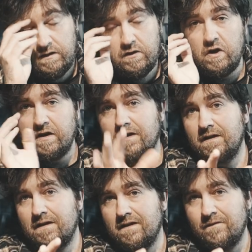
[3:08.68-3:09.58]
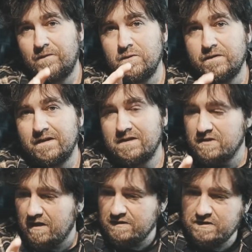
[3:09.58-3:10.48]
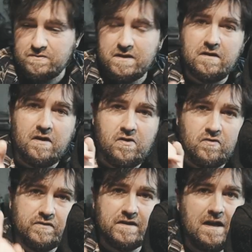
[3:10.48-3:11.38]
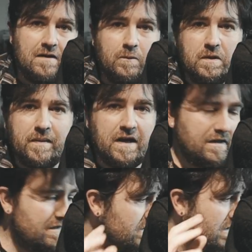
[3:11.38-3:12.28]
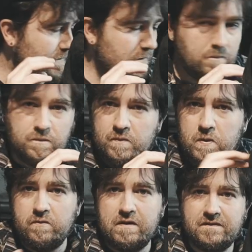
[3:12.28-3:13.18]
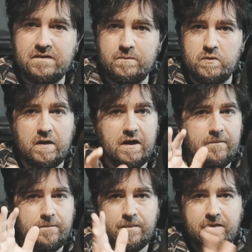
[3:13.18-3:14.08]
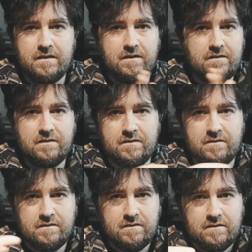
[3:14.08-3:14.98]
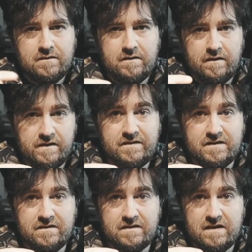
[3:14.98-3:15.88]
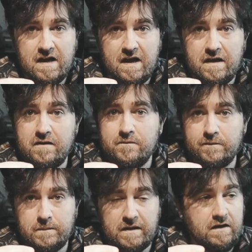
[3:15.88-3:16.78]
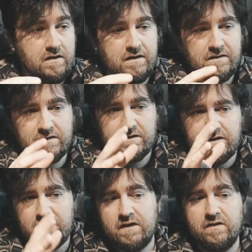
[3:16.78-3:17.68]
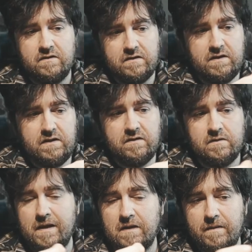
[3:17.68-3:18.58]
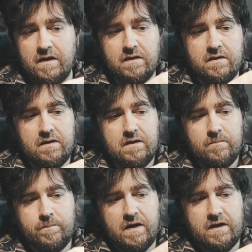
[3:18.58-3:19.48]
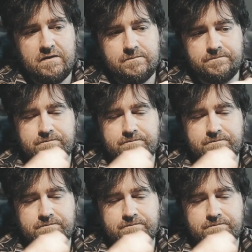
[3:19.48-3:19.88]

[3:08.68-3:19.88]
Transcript: look, if you said, Josh, you can only have one pack, you have to throw the rest of them away, this is the guy for me. It's a killer backpack. But,